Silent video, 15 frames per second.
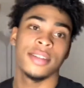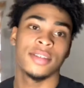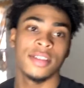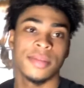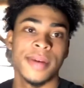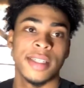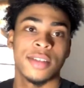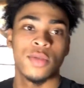
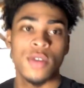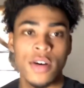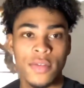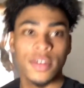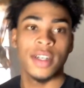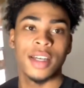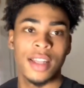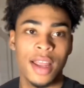about 12
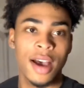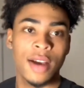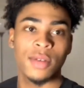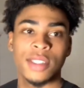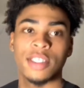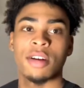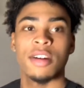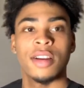o'clock. We
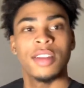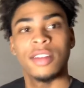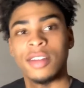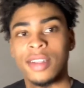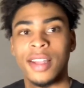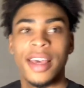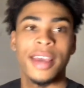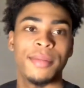starting a little
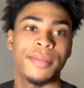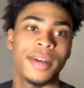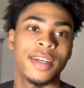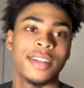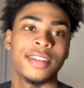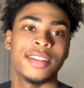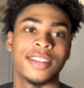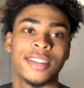late, but you know what
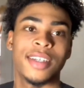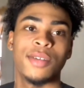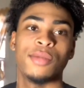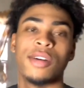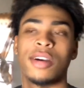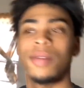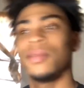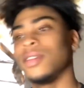I'm saying. Woke up
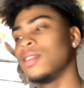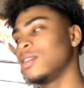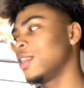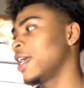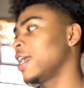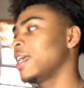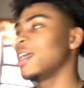a little late.